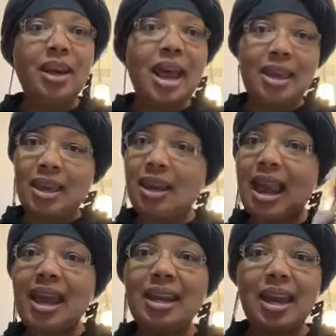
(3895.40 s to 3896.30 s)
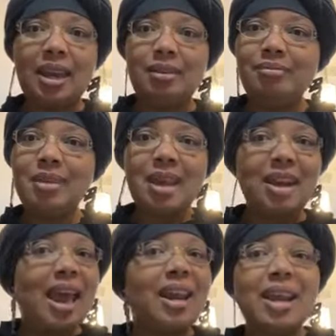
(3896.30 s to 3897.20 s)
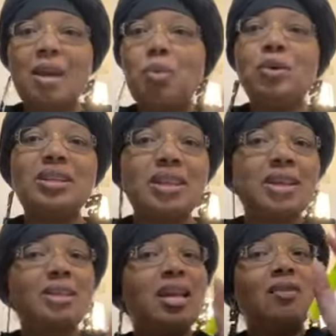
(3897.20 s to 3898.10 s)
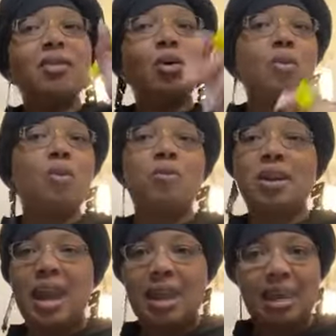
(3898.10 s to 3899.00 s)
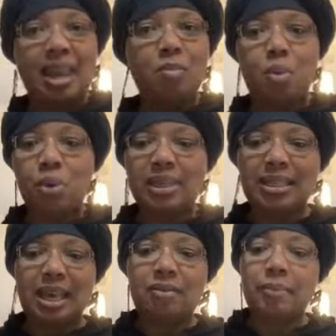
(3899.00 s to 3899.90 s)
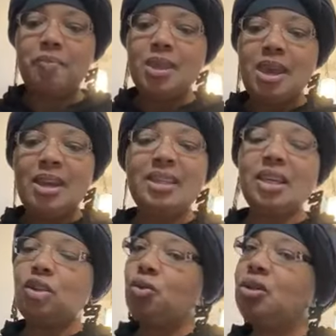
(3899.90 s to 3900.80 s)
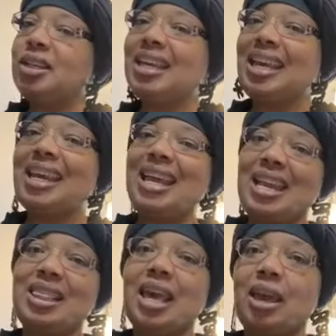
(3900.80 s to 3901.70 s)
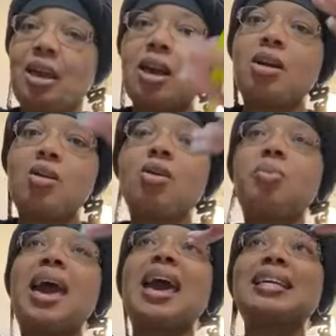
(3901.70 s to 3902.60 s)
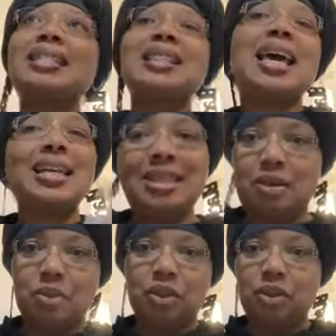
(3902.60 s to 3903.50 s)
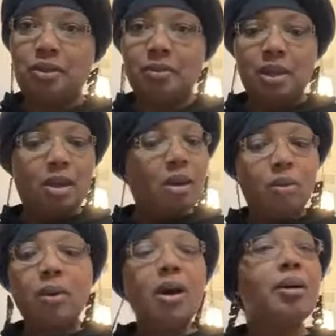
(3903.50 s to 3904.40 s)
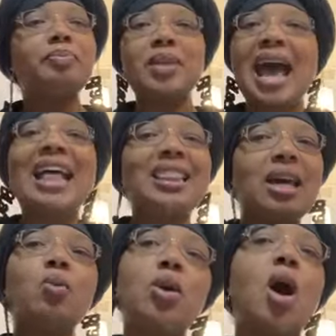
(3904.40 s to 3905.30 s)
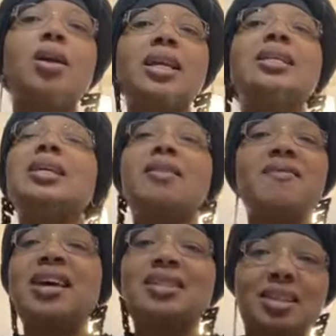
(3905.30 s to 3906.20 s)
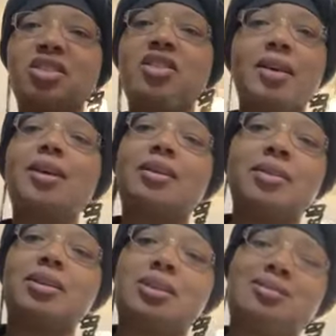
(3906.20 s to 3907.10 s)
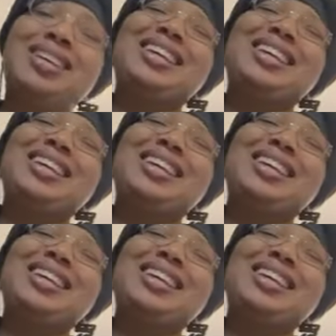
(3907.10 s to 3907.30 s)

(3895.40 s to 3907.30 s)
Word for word: Not yet, 98. 98.6 definitely don't go over 98.7. And it says you shouldn't eat anything cooked past that temperature. Well, I think we all need to invest in sun ovens.